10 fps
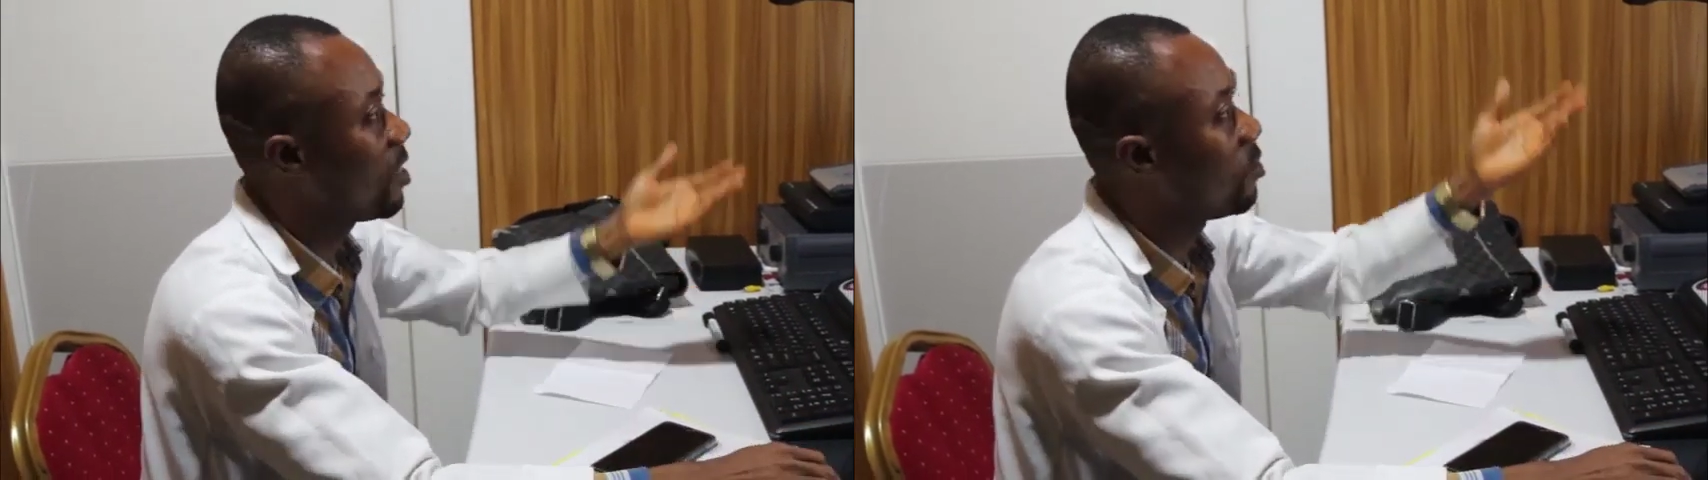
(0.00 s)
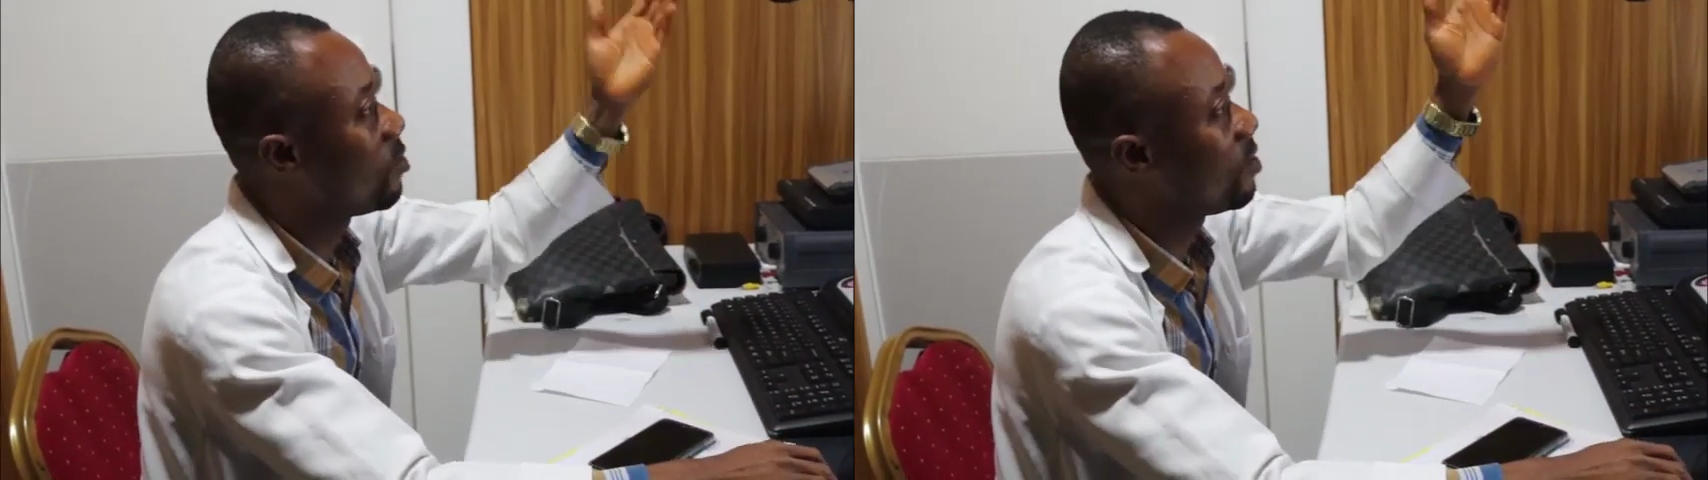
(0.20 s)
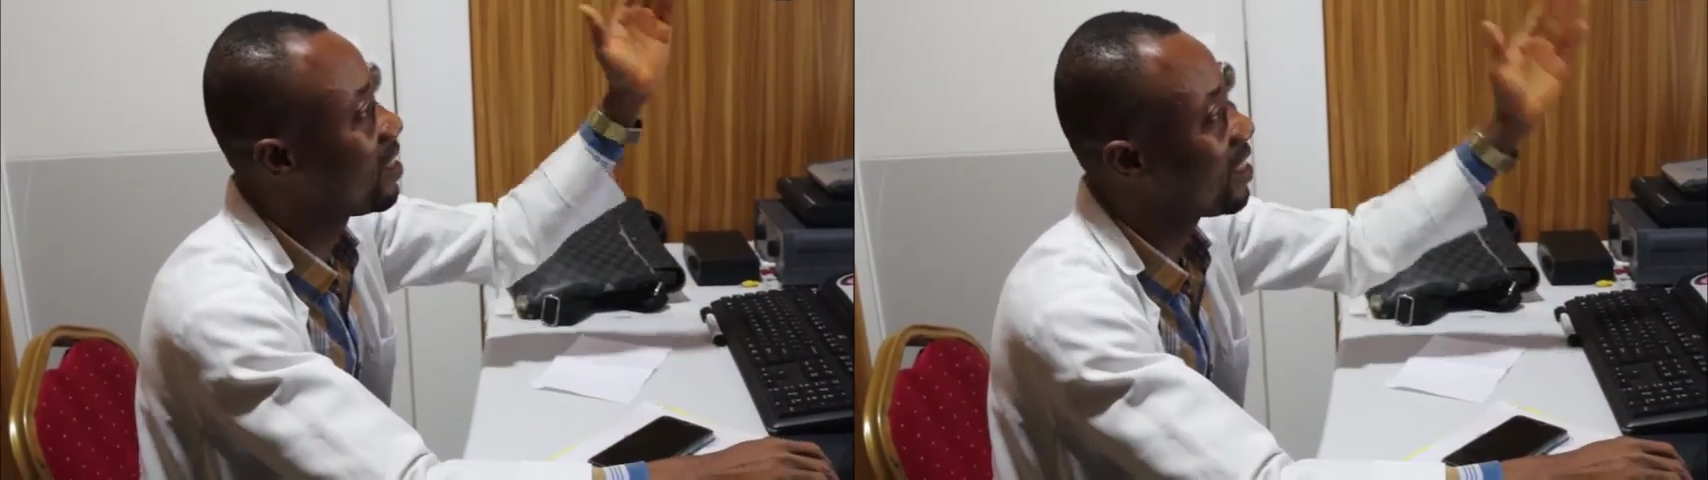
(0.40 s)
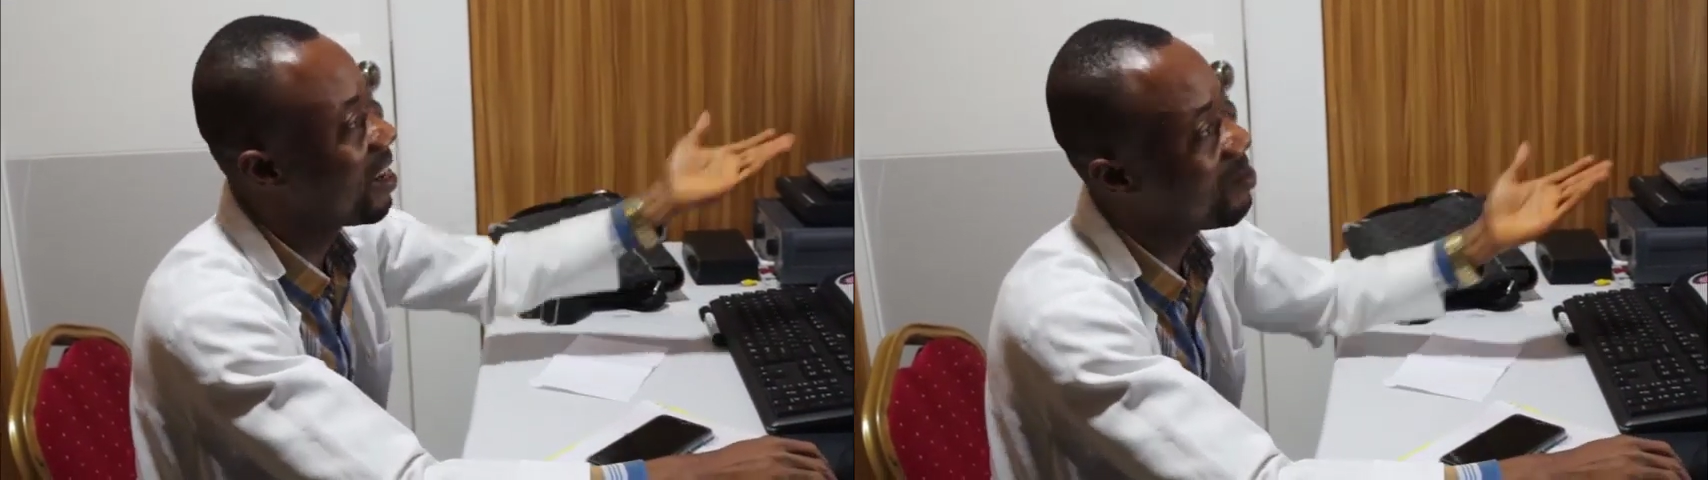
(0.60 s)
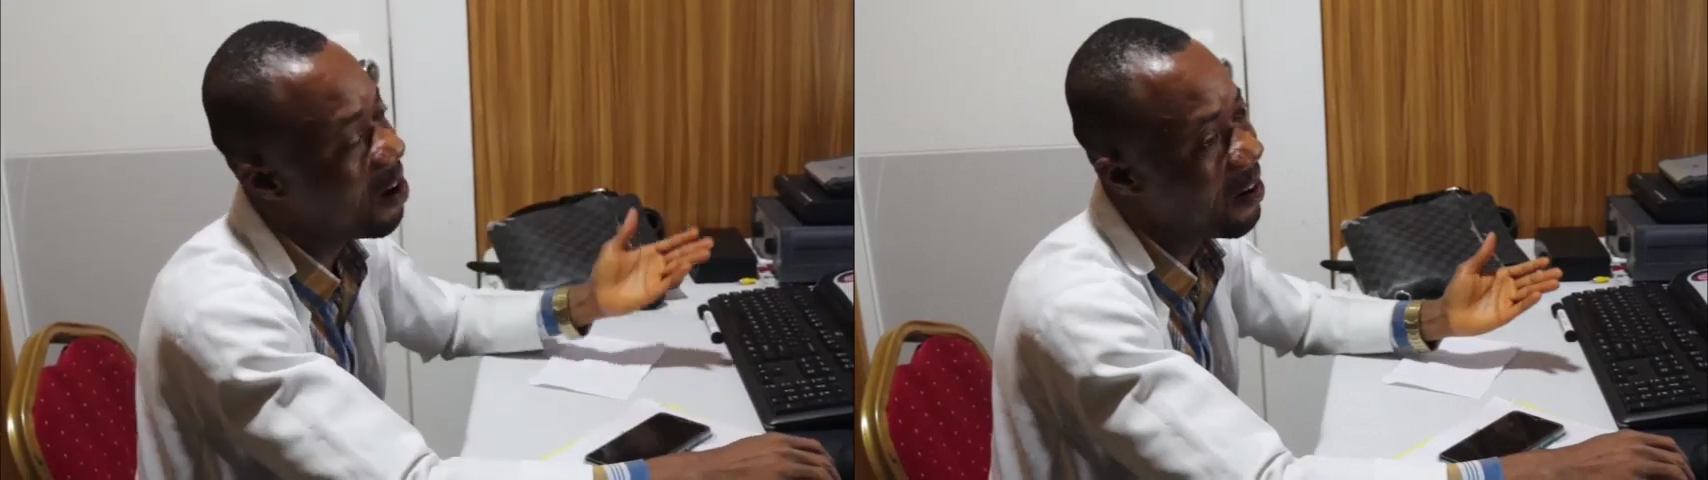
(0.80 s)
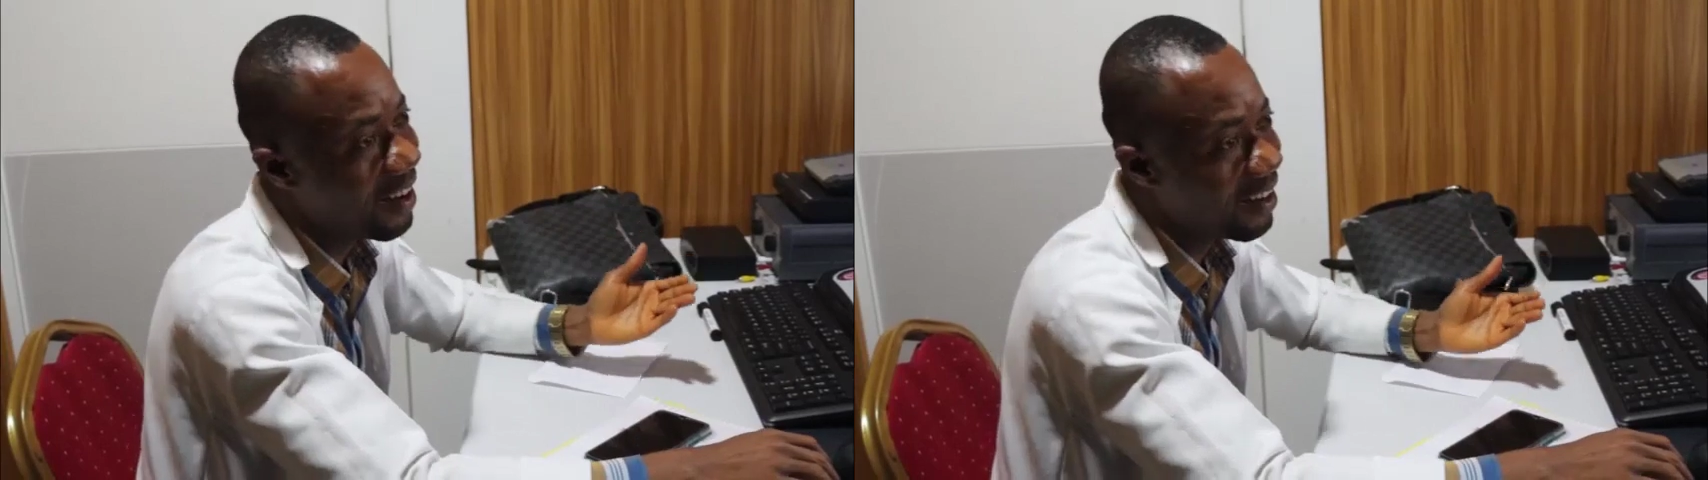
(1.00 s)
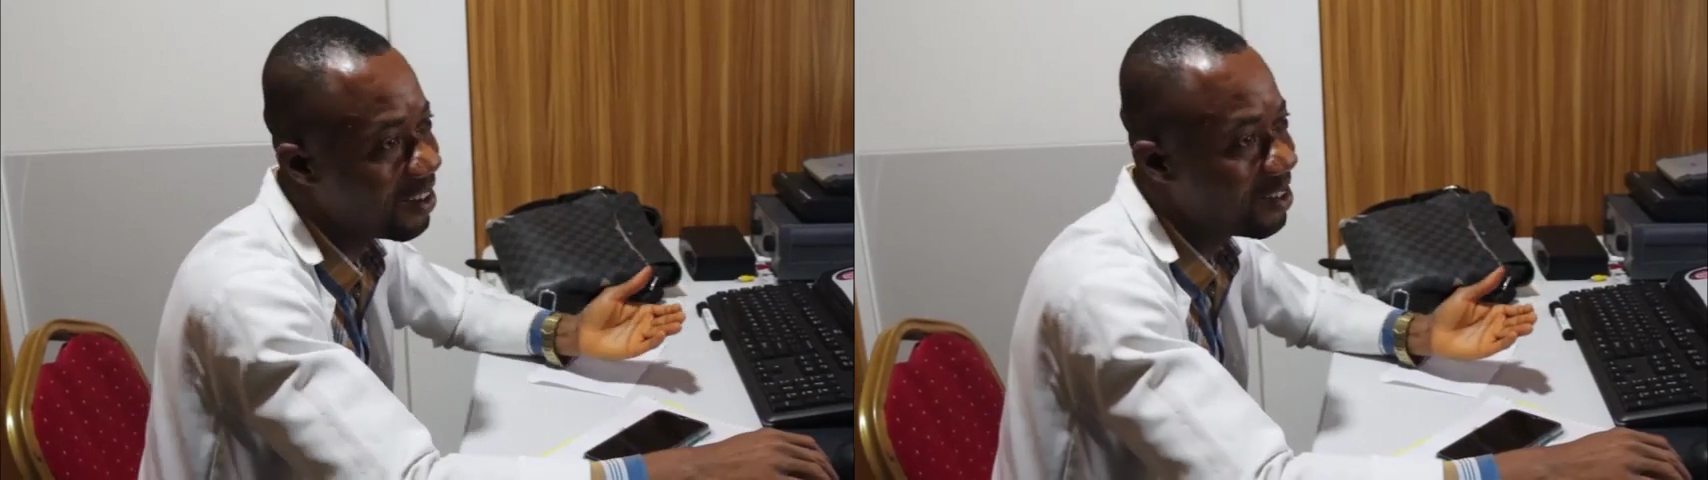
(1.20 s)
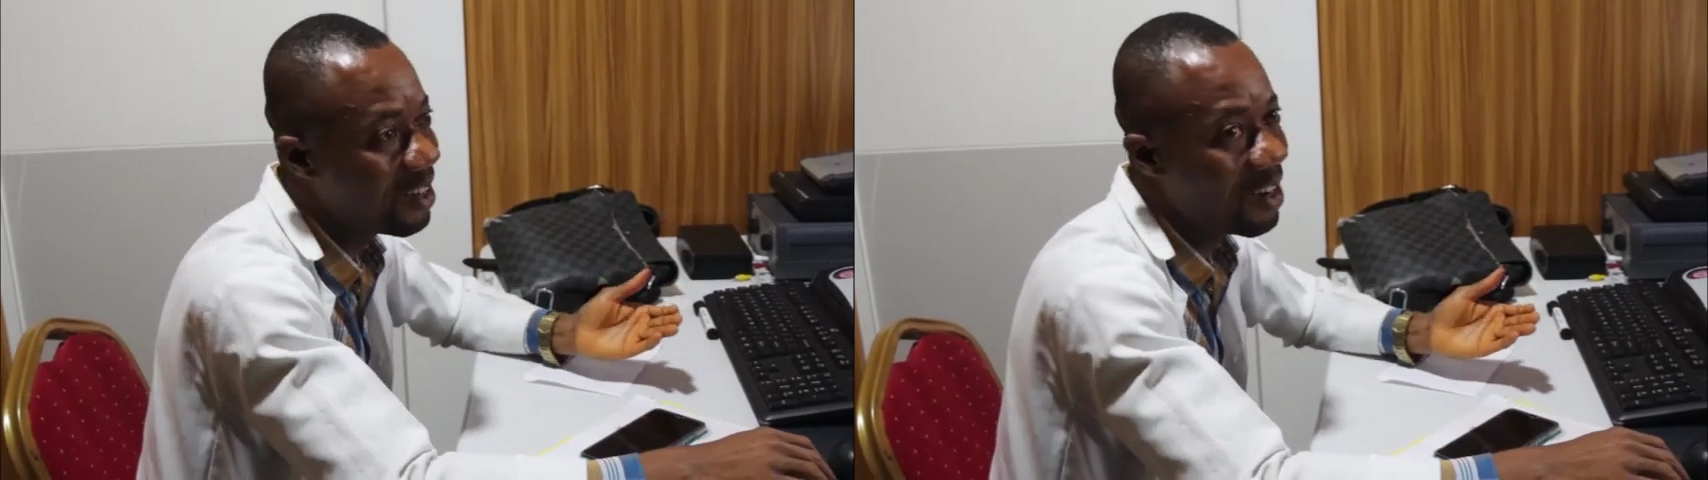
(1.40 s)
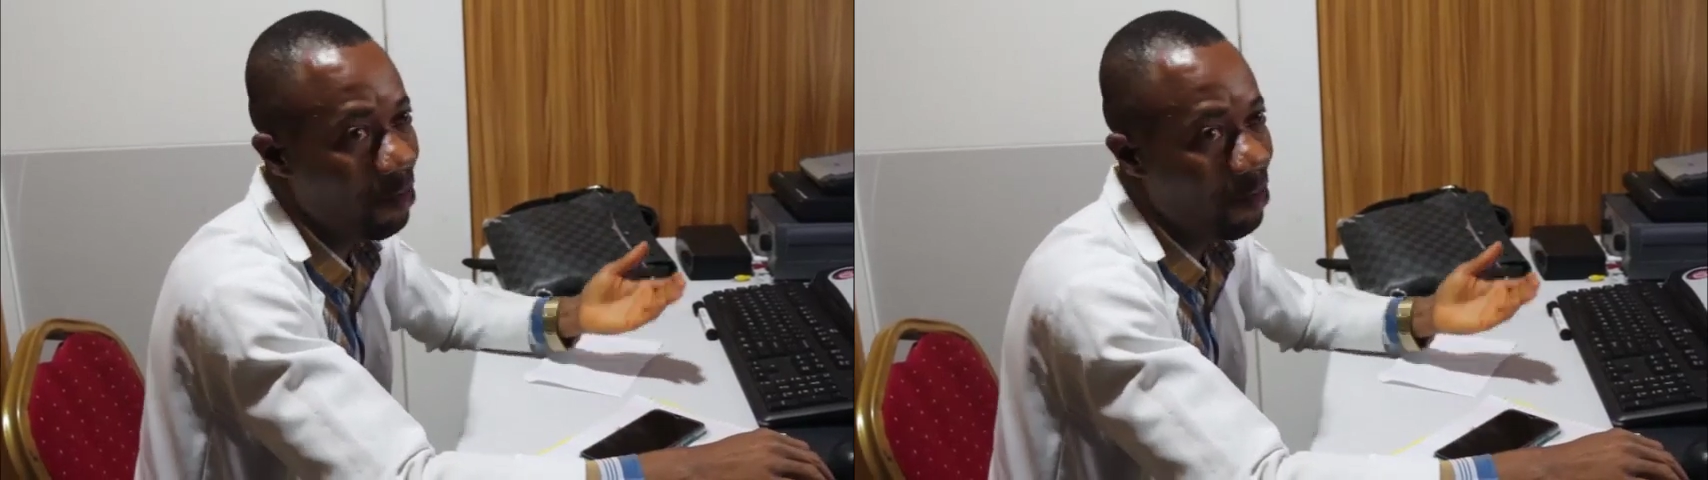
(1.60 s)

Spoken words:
When you do this MRI now